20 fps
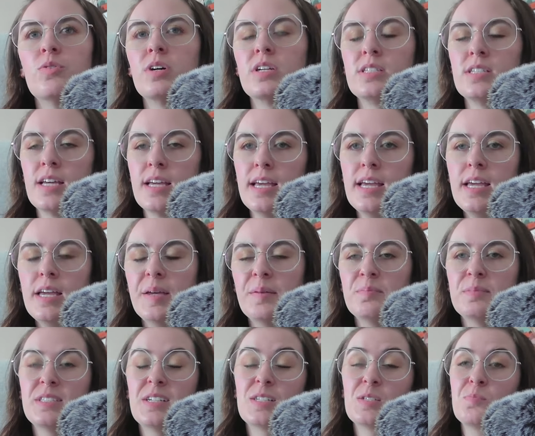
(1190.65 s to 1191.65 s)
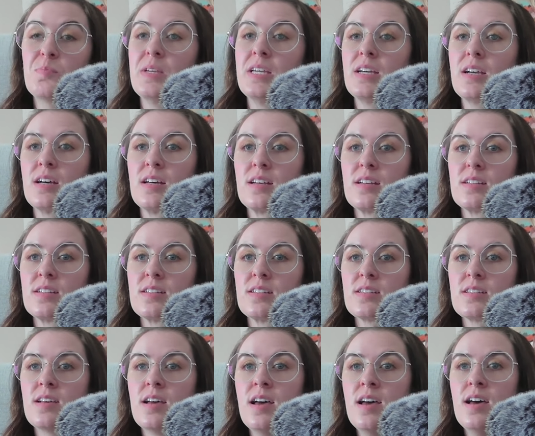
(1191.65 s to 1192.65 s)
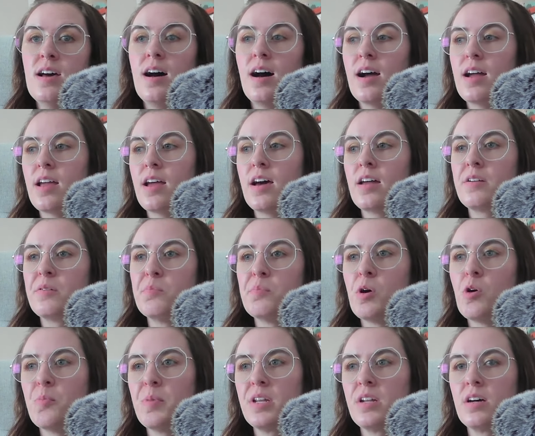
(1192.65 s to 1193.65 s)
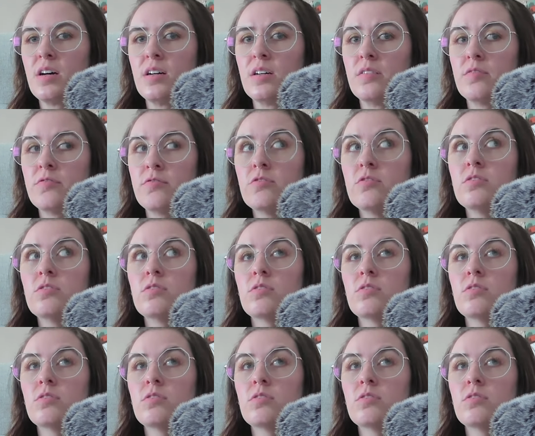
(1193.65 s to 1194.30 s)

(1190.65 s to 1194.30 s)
it to him just because I had a moment of,